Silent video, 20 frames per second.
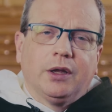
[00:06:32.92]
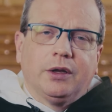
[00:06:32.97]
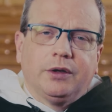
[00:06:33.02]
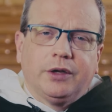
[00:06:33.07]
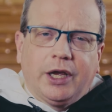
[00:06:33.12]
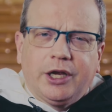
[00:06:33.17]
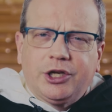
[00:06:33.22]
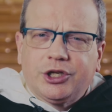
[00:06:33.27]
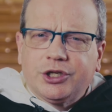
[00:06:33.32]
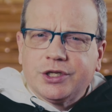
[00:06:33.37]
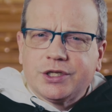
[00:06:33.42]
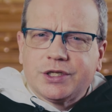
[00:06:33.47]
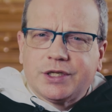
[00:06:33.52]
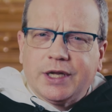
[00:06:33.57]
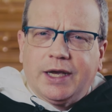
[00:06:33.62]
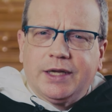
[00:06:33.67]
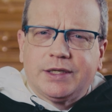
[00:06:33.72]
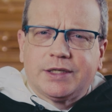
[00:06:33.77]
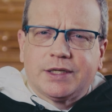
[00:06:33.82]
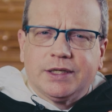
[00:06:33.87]

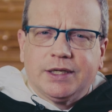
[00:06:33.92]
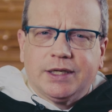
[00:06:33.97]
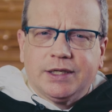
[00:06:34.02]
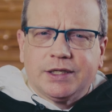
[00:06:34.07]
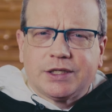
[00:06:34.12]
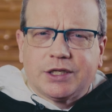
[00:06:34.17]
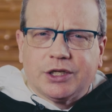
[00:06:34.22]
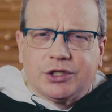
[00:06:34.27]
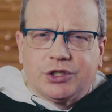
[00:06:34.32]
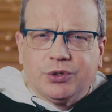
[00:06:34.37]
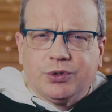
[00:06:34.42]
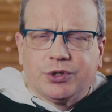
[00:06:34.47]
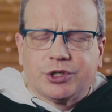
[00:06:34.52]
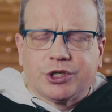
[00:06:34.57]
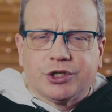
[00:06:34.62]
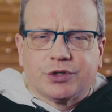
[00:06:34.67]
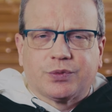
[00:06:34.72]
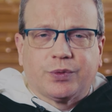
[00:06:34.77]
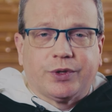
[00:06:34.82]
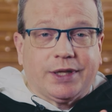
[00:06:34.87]
Nation-states and
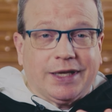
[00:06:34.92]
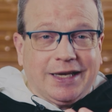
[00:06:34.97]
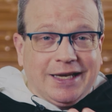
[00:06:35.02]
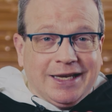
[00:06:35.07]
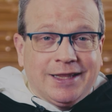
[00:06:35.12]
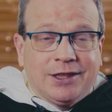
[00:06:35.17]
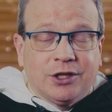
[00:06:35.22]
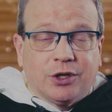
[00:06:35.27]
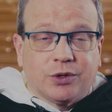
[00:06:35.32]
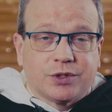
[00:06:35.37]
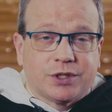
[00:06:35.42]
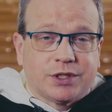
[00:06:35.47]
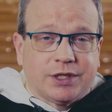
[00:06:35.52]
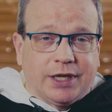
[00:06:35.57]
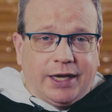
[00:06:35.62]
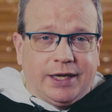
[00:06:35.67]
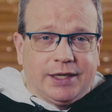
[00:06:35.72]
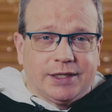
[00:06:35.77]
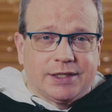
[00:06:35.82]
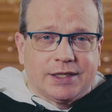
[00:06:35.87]
institutions within those
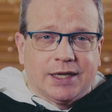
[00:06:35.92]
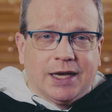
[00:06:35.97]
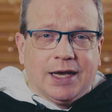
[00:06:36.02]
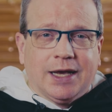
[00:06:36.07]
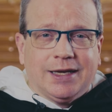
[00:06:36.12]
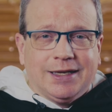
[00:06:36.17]
states